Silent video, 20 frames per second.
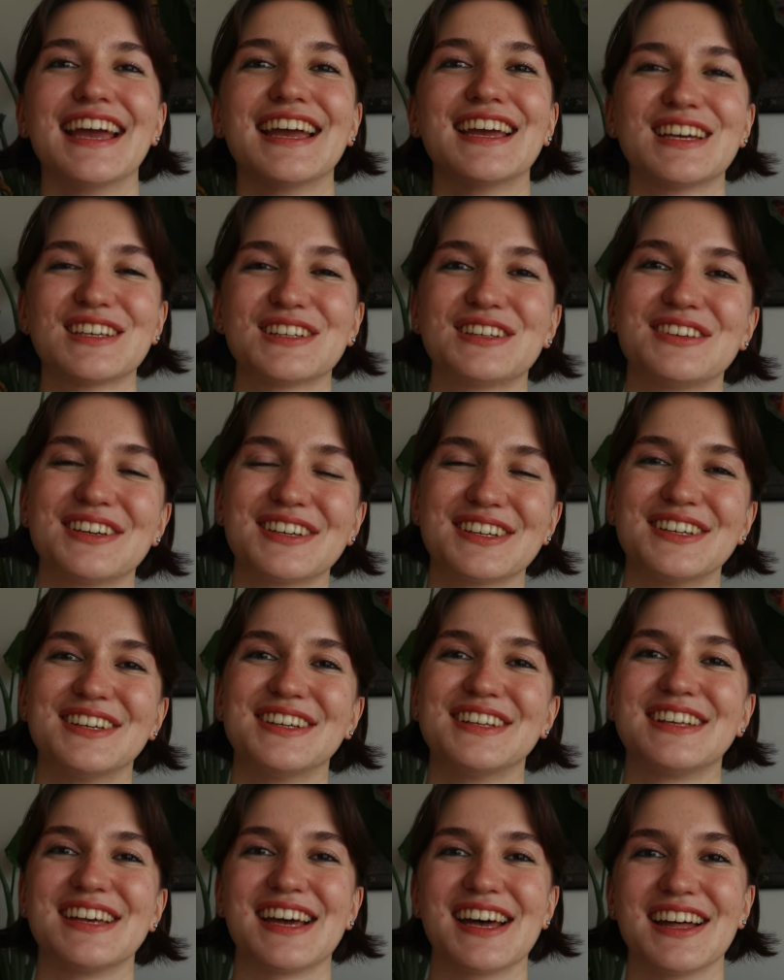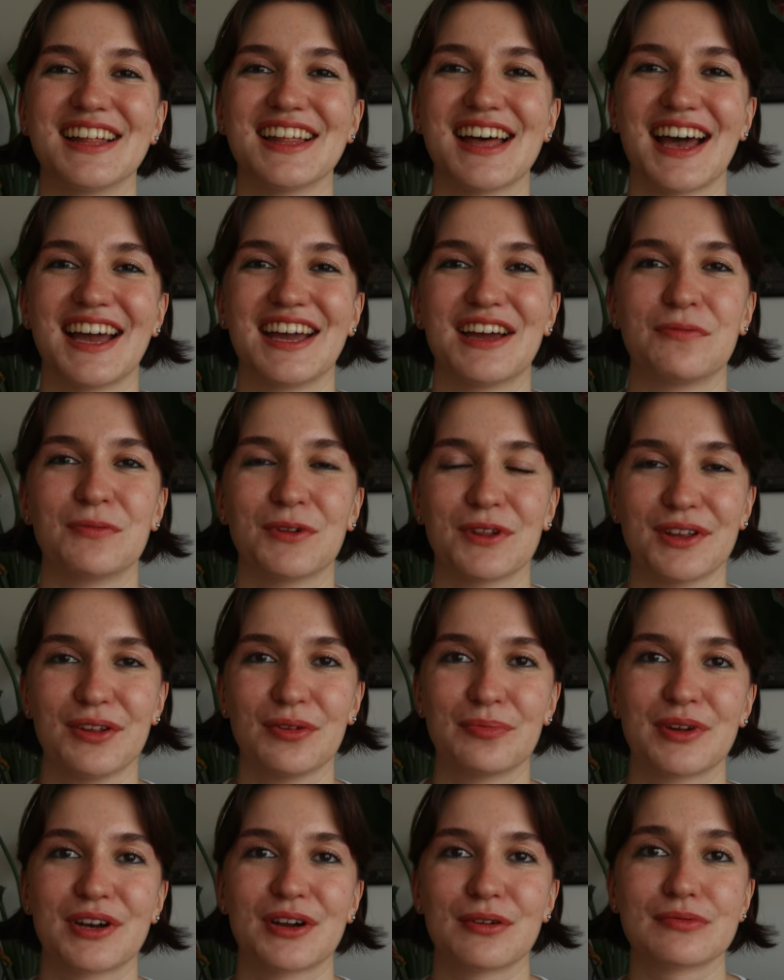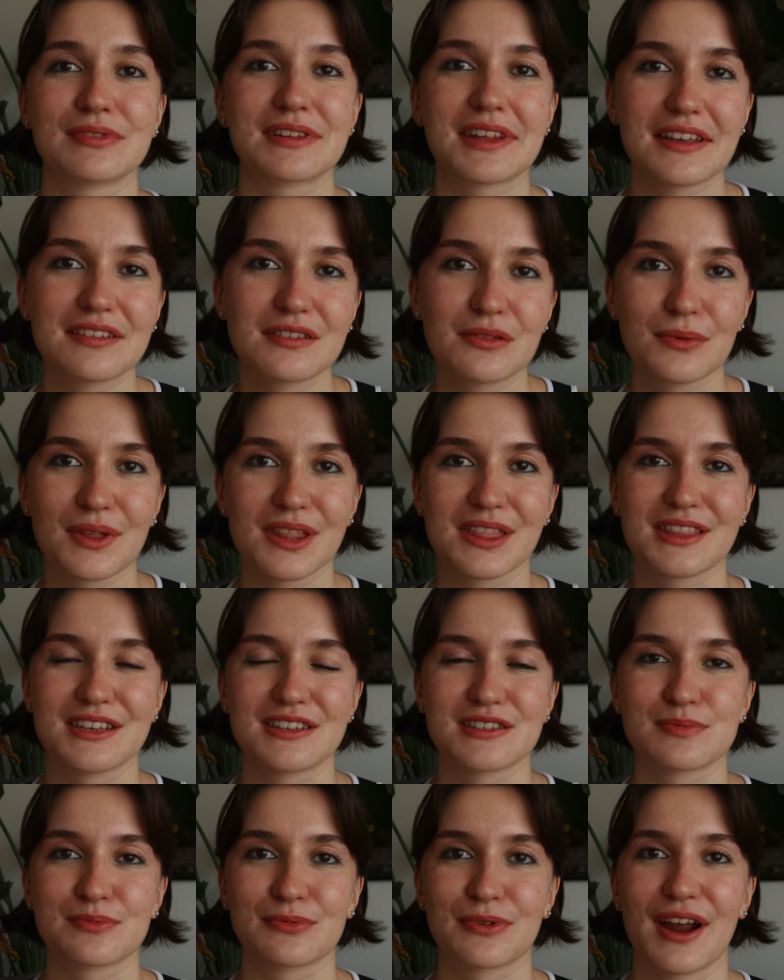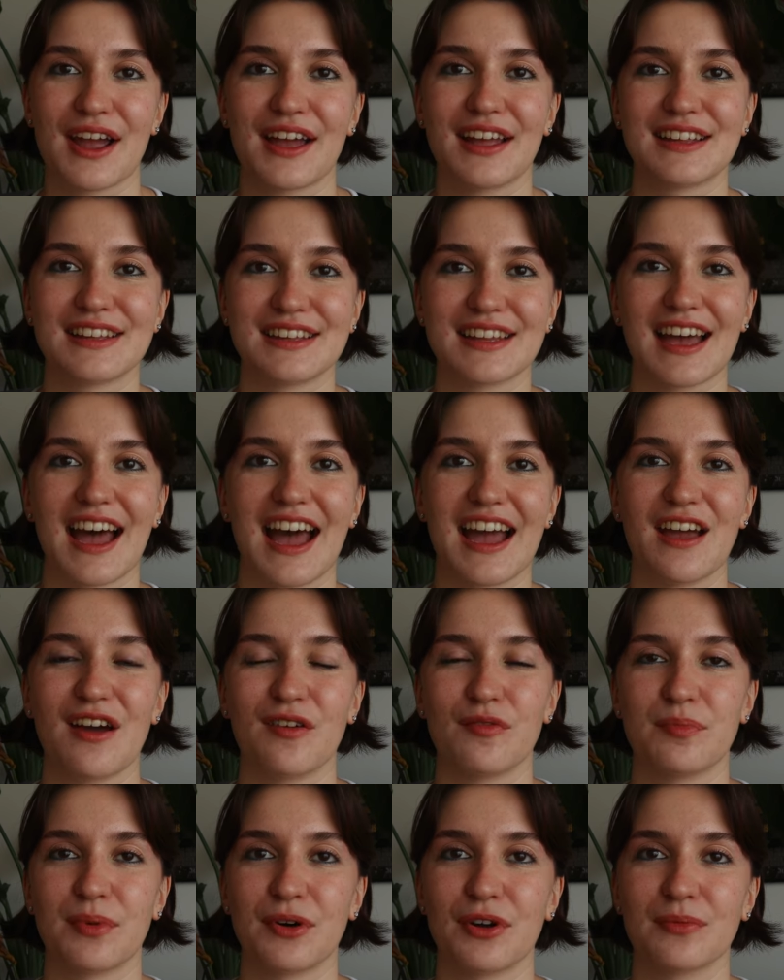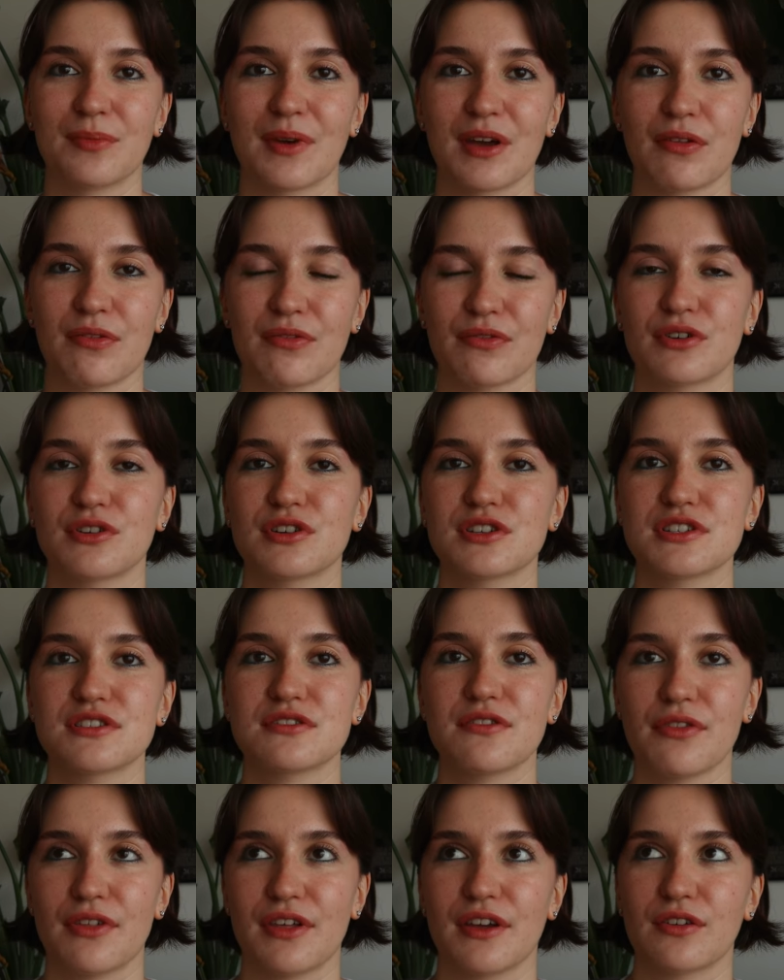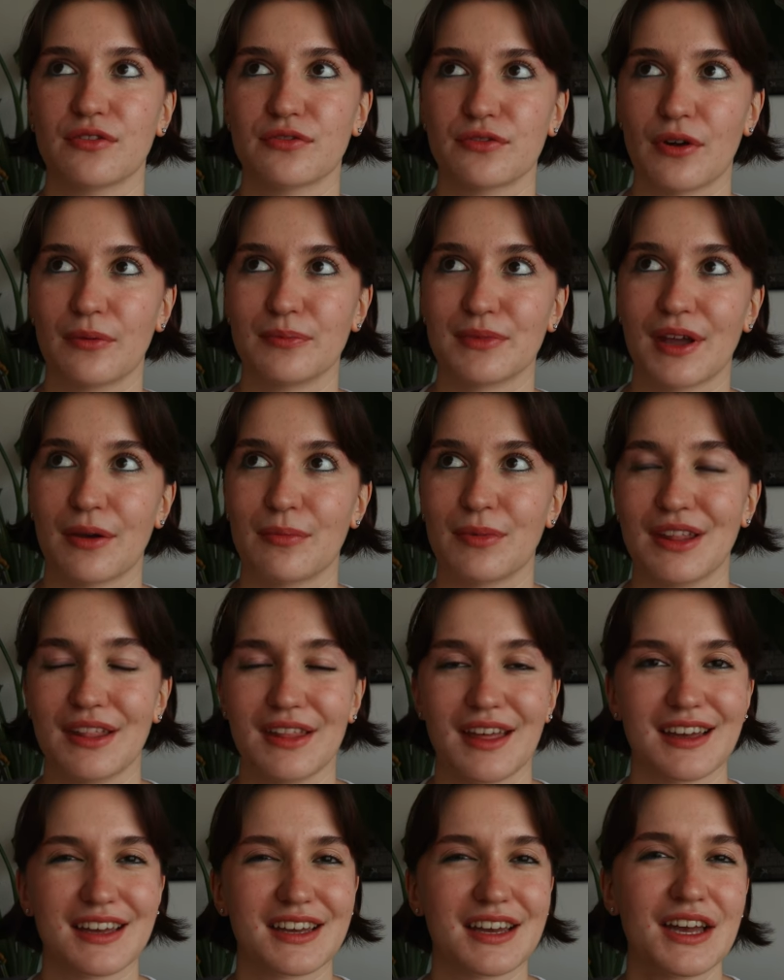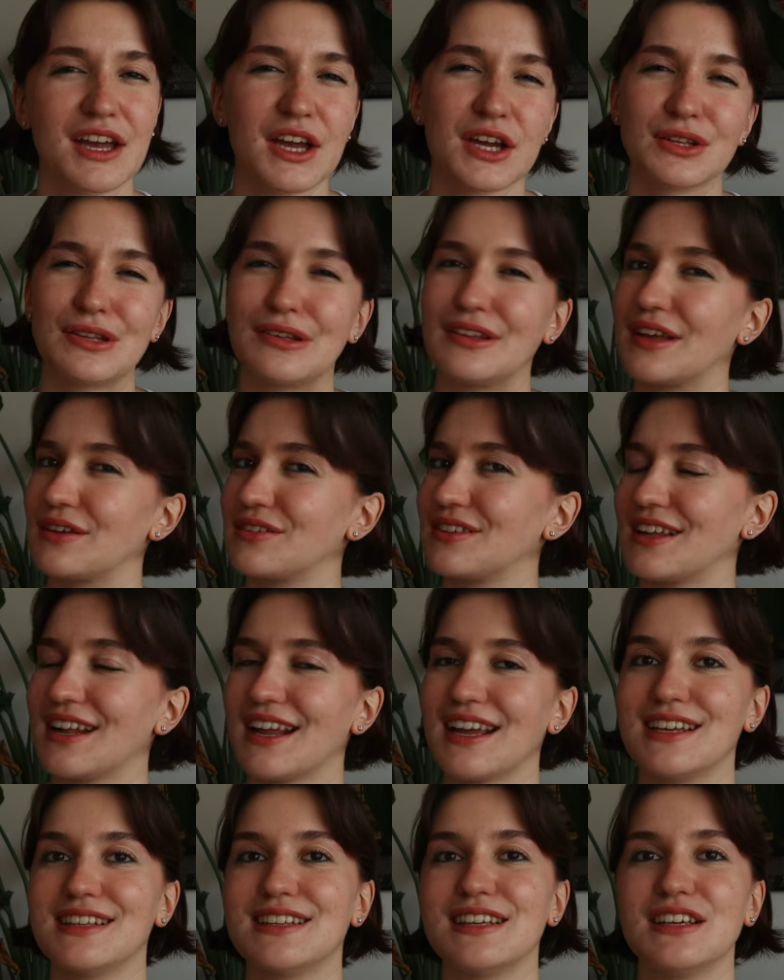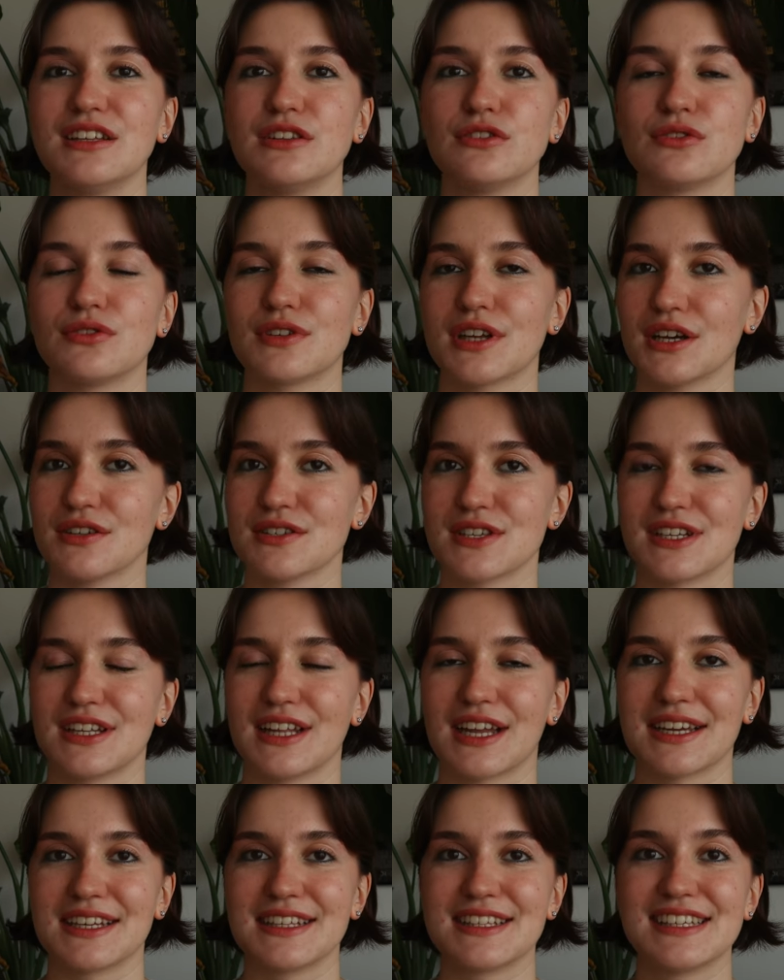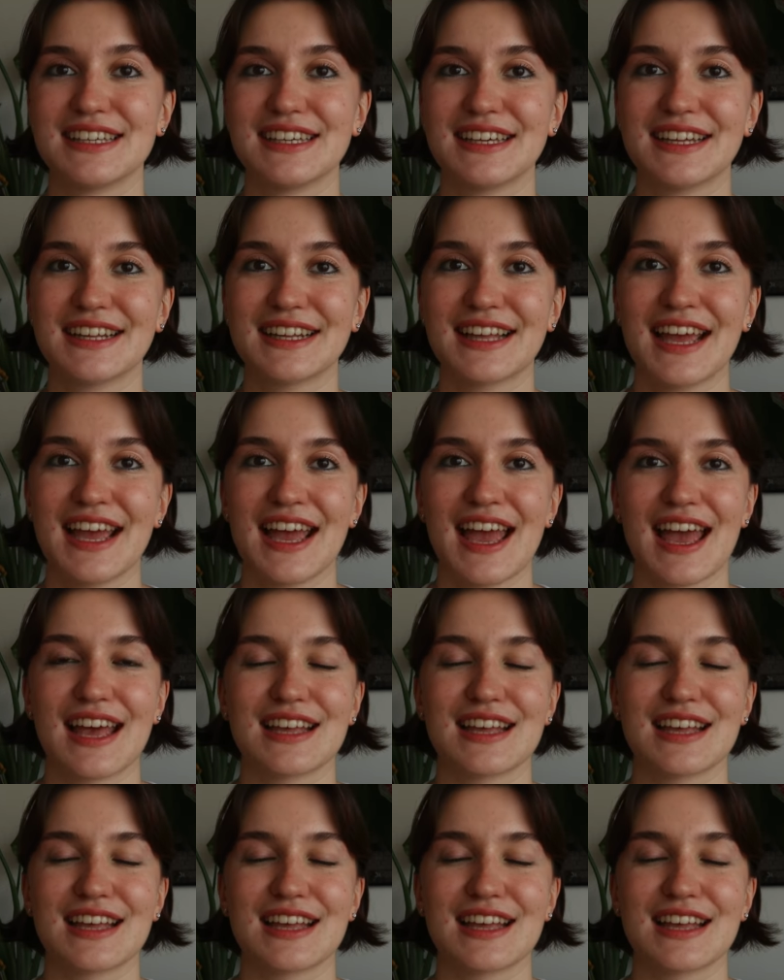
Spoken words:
In case you couldn't tell, I am a little bit obsessed with this brand. I have bought my first thing from them in like 2018, 2019.